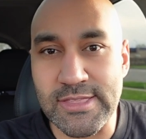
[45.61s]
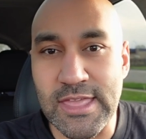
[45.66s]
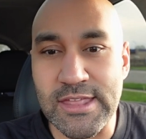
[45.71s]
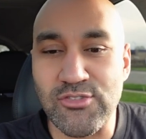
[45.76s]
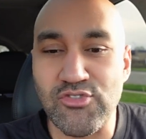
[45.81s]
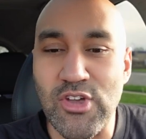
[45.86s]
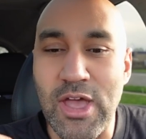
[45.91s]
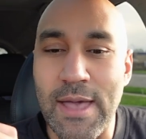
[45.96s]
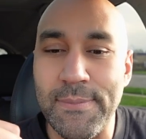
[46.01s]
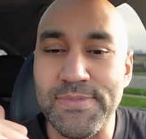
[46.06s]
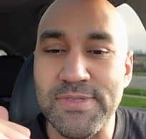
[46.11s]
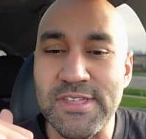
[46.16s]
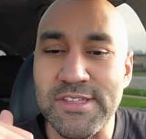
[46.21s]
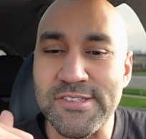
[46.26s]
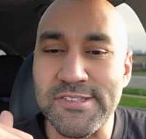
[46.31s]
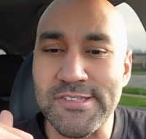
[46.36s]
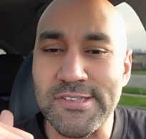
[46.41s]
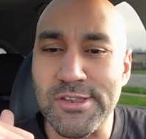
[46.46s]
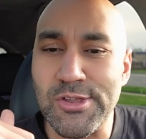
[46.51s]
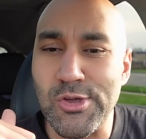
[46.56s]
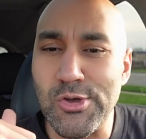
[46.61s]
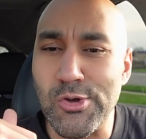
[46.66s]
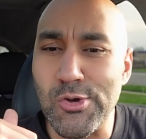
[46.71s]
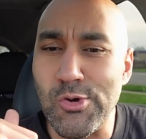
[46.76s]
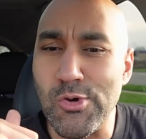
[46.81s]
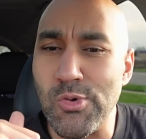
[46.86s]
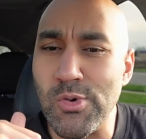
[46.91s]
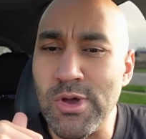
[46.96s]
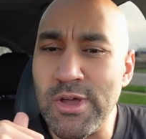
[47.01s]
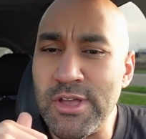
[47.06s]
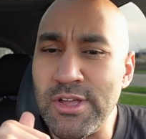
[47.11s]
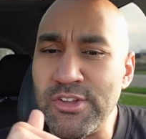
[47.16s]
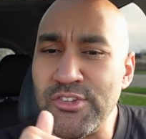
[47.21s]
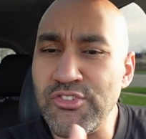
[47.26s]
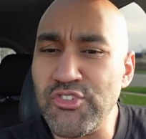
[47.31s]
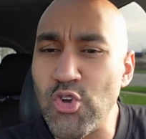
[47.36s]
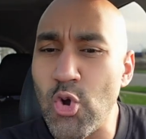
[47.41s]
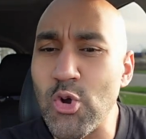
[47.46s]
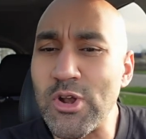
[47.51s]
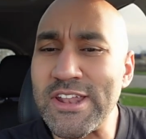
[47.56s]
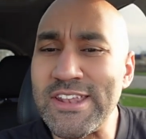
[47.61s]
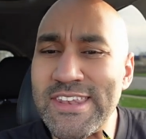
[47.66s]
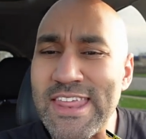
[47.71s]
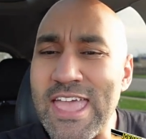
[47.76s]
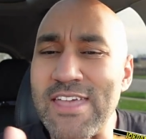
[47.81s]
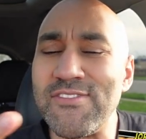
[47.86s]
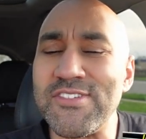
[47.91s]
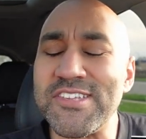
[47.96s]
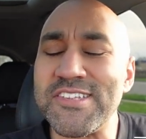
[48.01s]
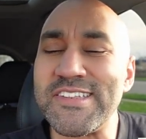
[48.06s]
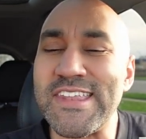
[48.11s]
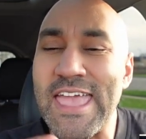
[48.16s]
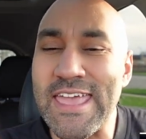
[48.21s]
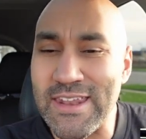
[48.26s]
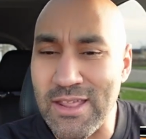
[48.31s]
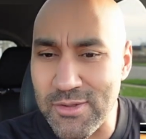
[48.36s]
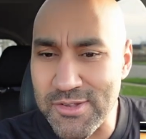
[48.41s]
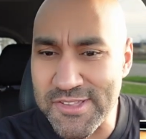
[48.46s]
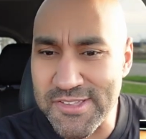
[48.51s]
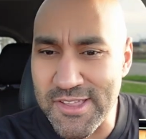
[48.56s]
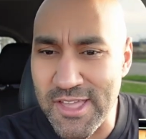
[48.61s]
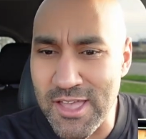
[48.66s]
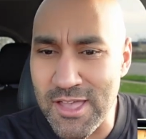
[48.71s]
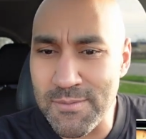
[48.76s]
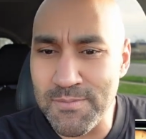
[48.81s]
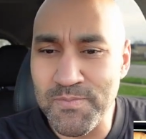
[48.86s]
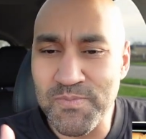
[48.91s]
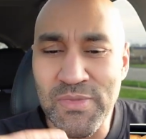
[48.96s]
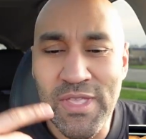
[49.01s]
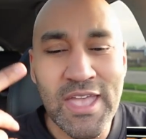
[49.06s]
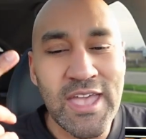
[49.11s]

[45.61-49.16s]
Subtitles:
They dropped this new Jordan Davis standout sub.